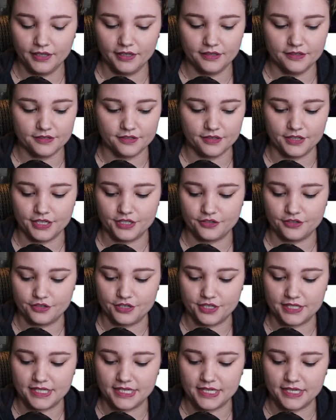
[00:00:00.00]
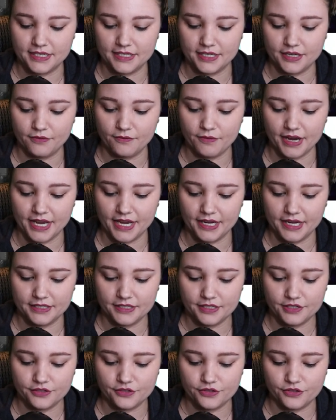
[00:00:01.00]
So these are just easy
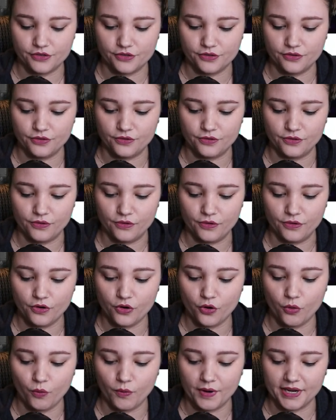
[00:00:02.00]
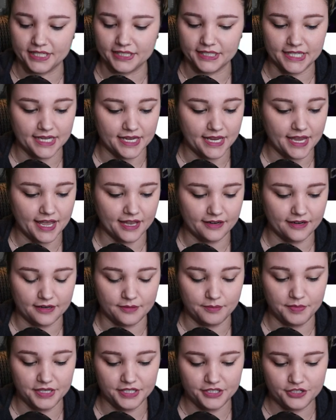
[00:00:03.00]
ways to quickly edit a
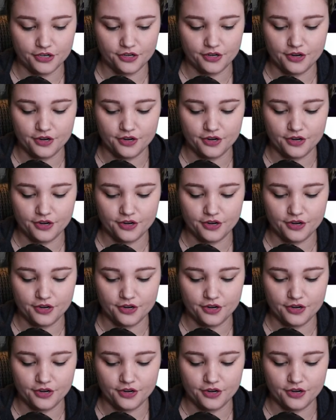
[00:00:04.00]
picture.